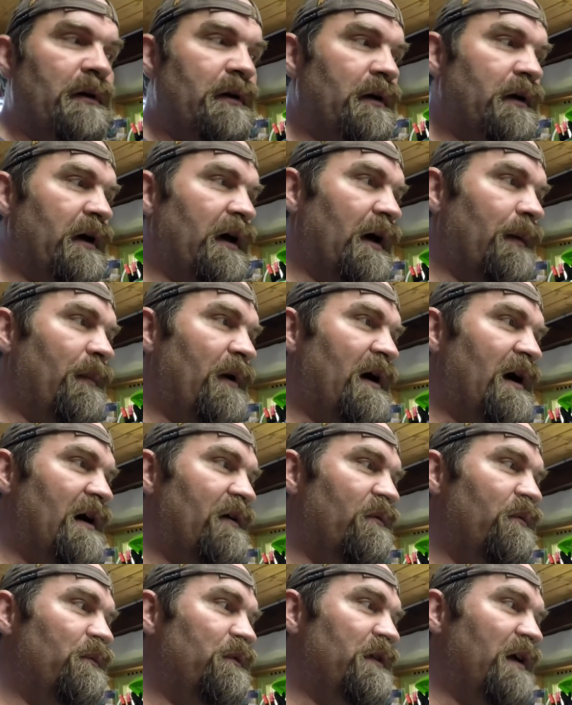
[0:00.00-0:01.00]
have
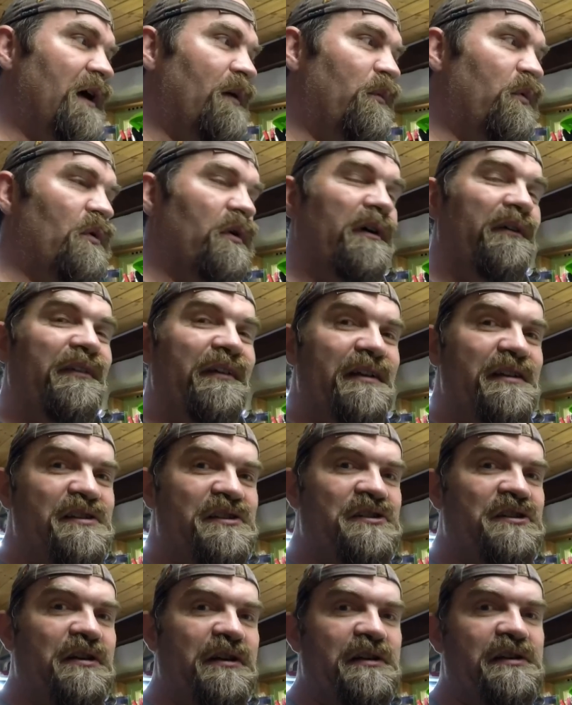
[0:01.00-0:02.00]
tap water that is
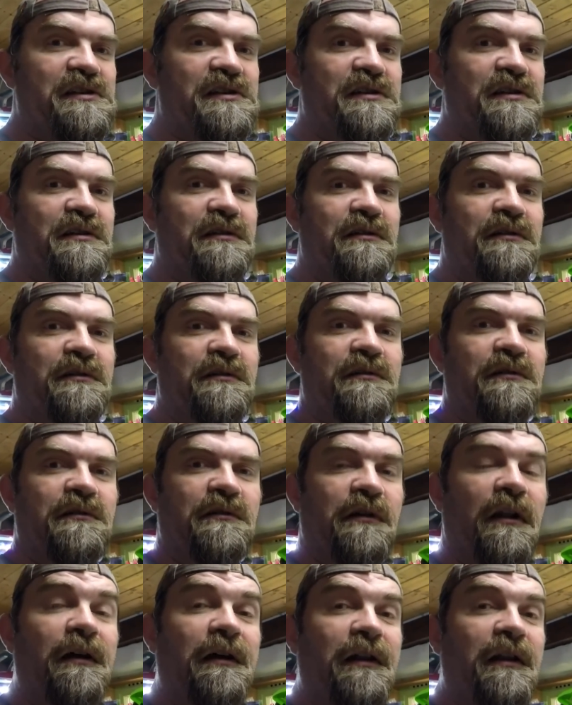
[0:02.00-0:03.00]
just
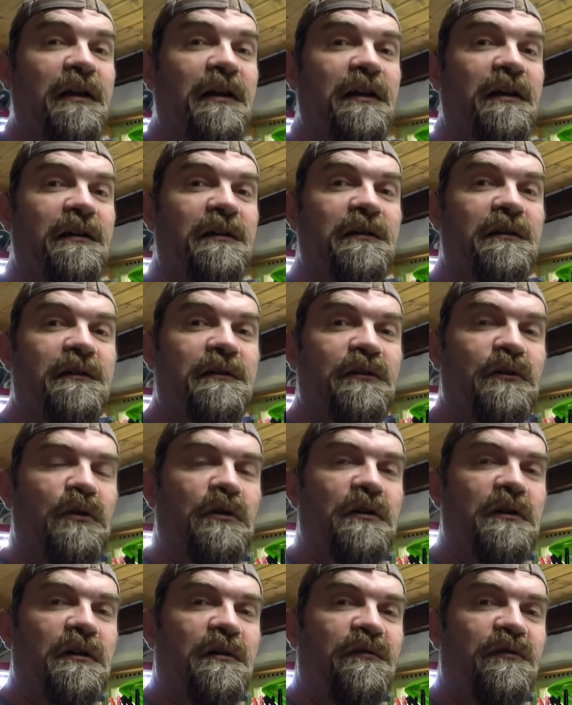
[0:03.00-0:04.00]
luckily good
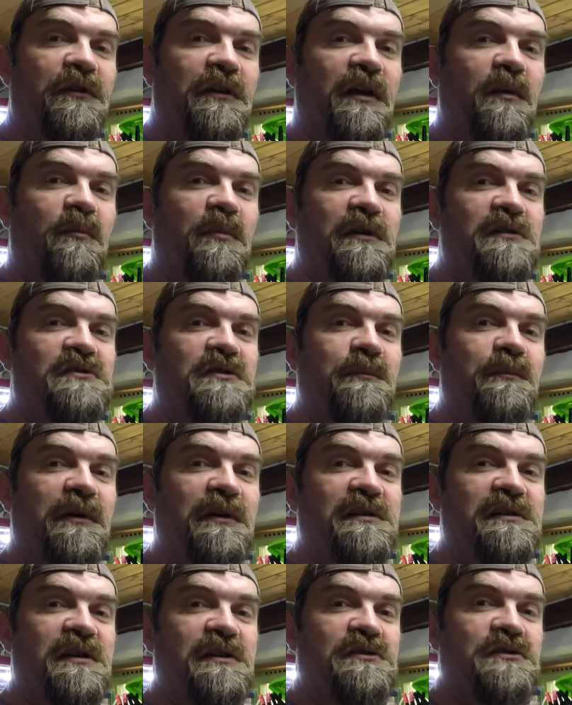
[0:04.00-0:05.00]
enough to keep these shrimp,
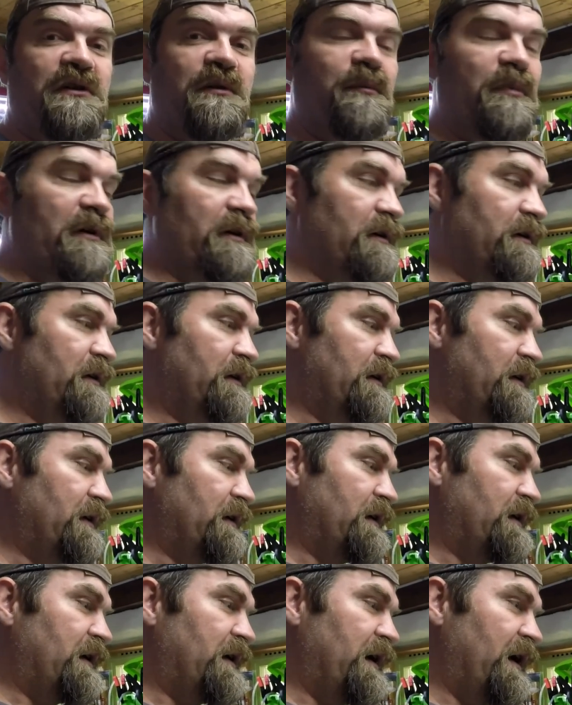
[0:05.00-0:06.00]
etc. But
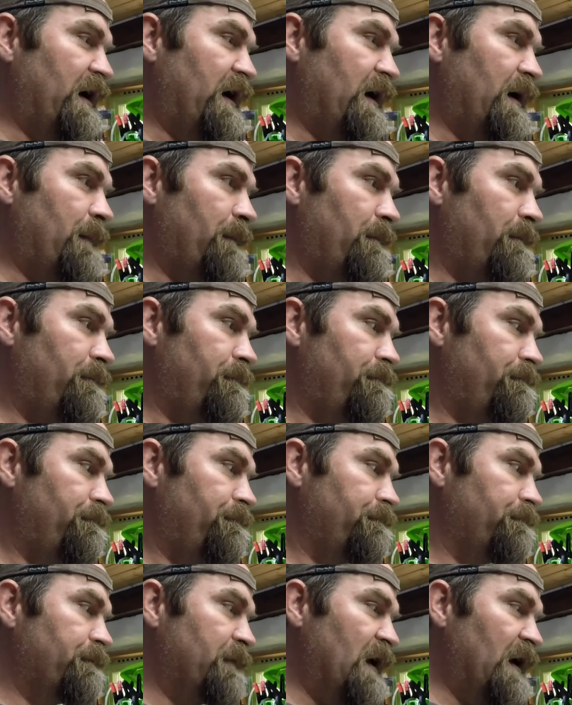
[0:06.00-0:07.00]
I
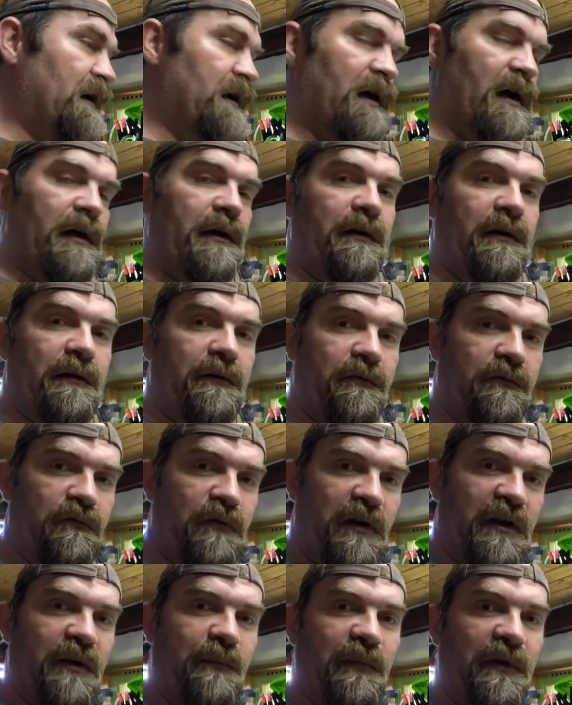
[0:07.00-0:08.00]
can't
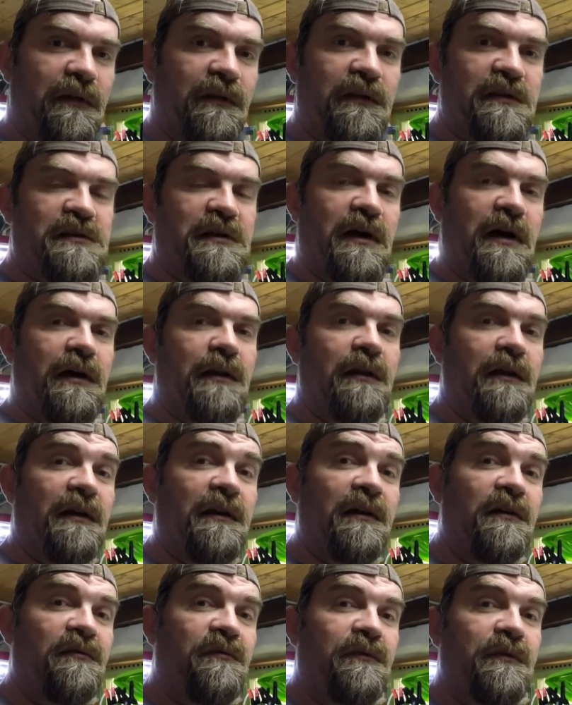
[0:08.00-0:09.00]
recommend this highly
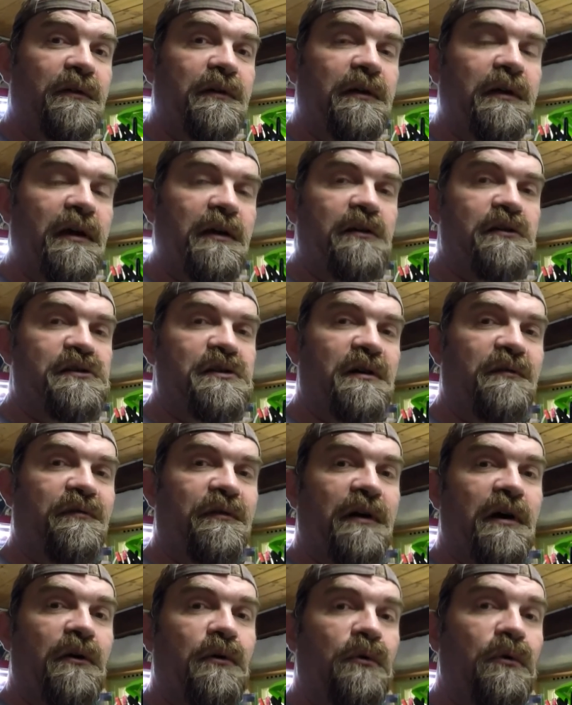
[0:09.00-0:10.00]
enough. Get yourself an
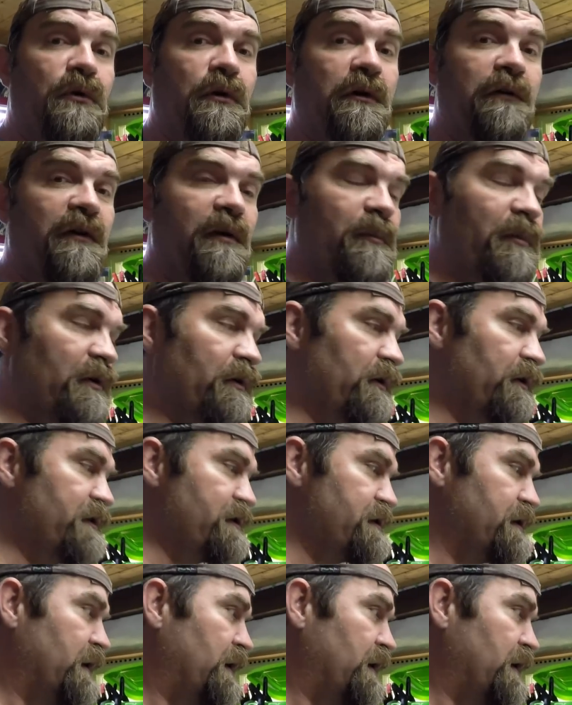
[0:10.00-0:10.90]
RO unit, right? Because